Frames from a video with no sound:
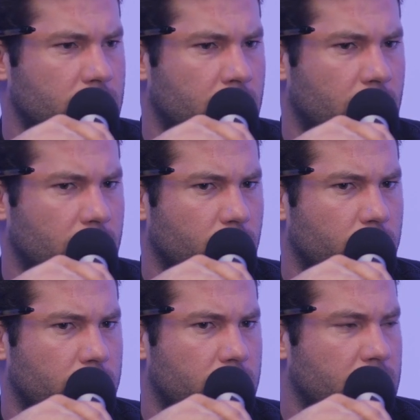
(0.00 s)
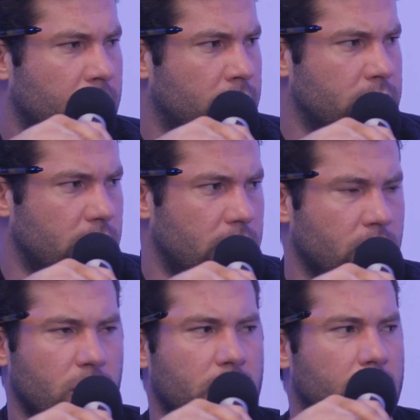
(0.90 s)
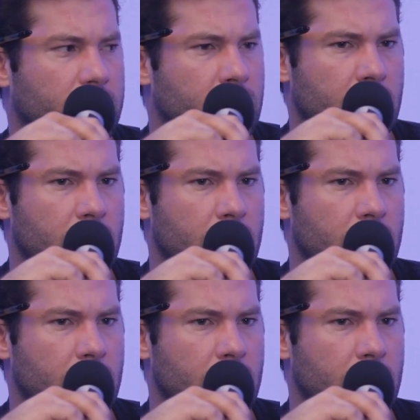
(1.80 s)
with Andy and looking at